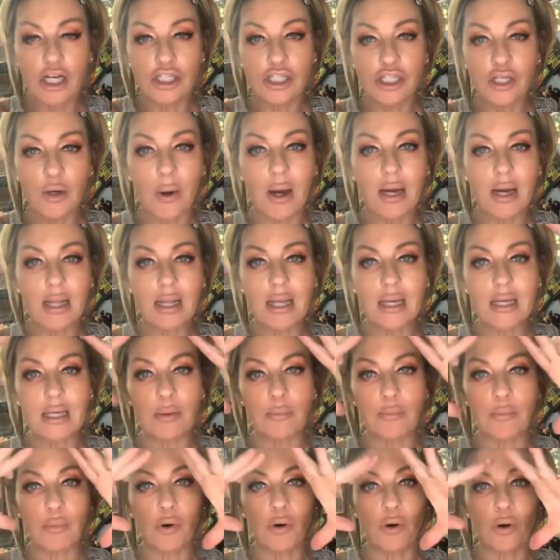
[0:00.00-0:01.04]
so I like
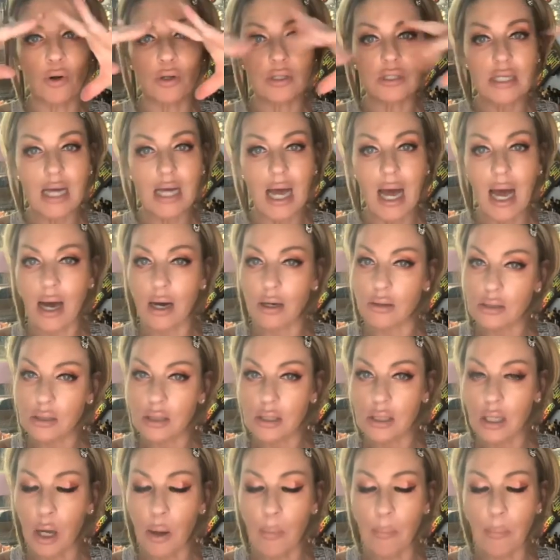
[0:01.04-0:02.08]
it pulled
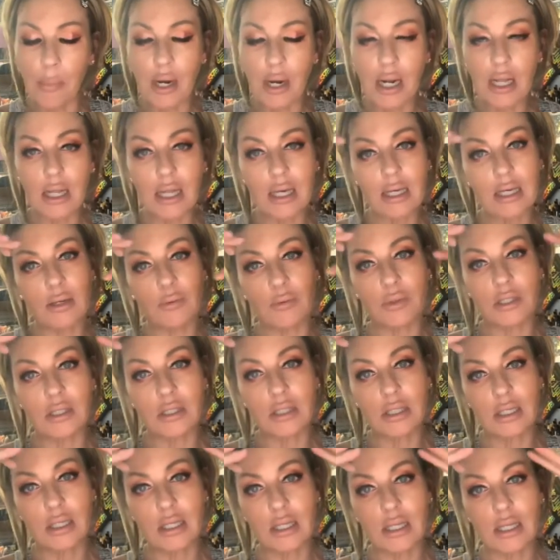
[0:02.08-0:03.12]
out, but I like it with a
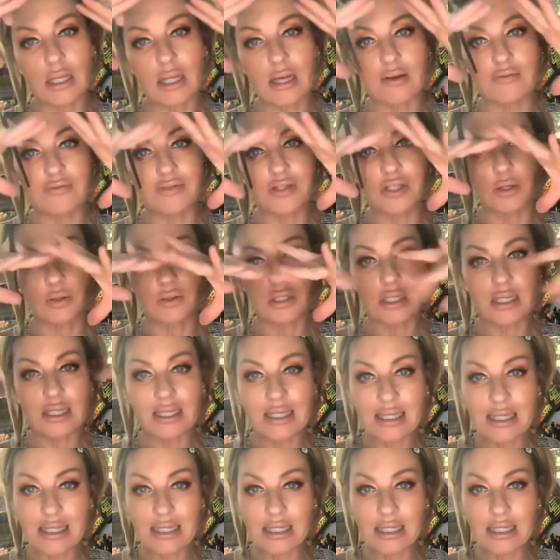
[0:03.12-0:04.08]
little lift. So it's,